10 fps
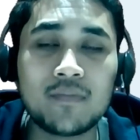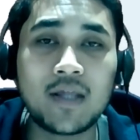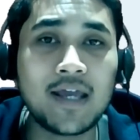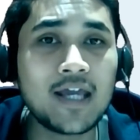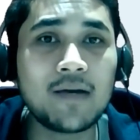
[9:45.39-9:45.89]

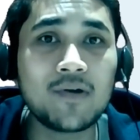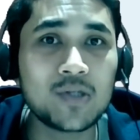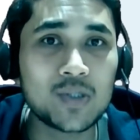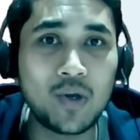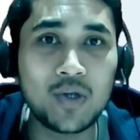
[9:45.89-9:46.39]
thinking about the
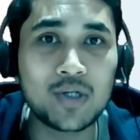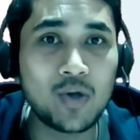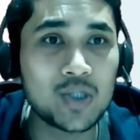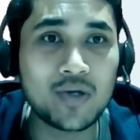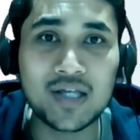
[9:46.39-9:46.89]
solution
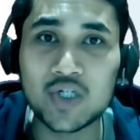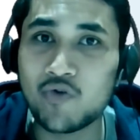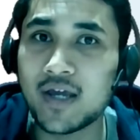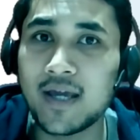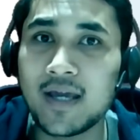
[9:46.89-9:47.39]
also gets
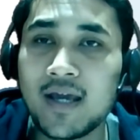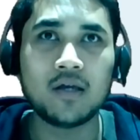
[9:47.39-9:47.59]
tricky.